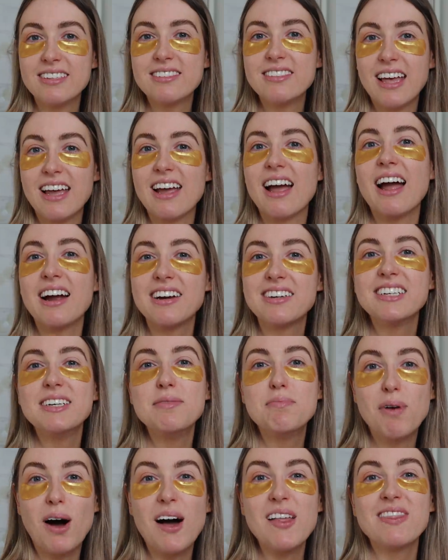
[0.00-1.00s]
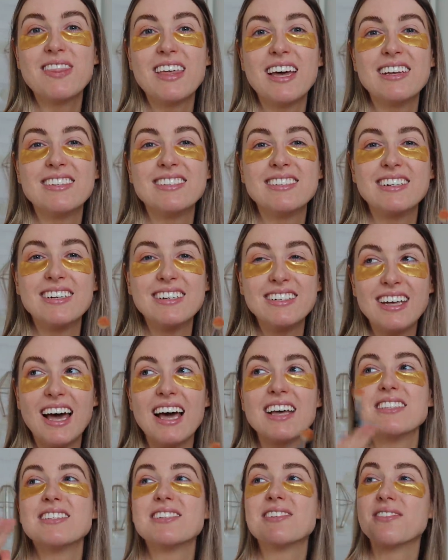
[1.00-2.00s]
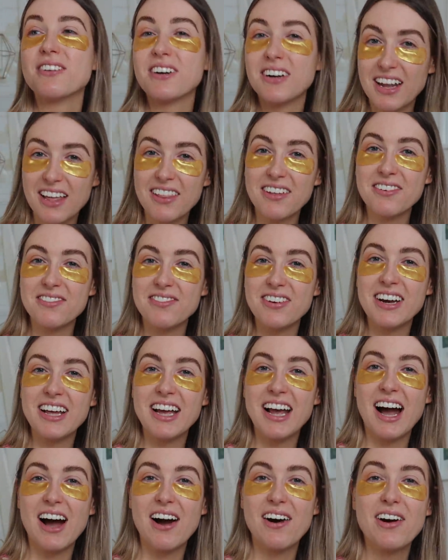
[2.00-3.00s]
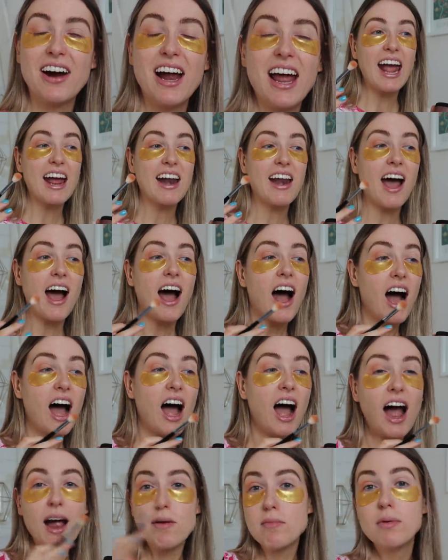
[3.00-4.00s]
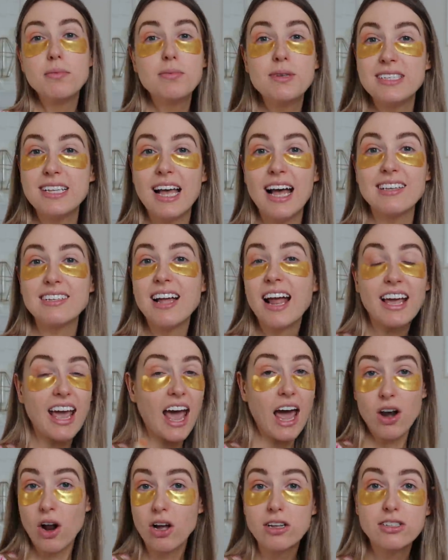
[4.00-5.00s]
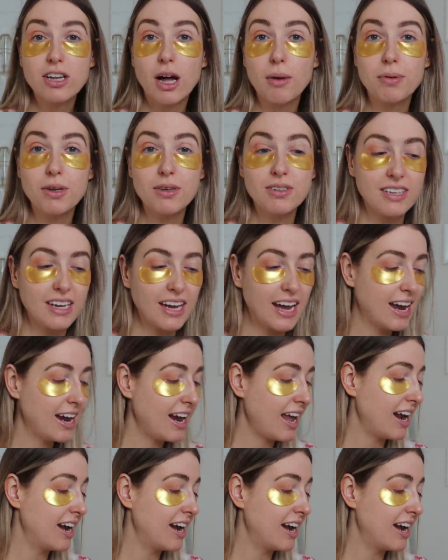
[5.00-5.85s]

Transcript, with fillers: This thing, I actually bought this to test for another video and I'm obsessed. I cannot stop using it.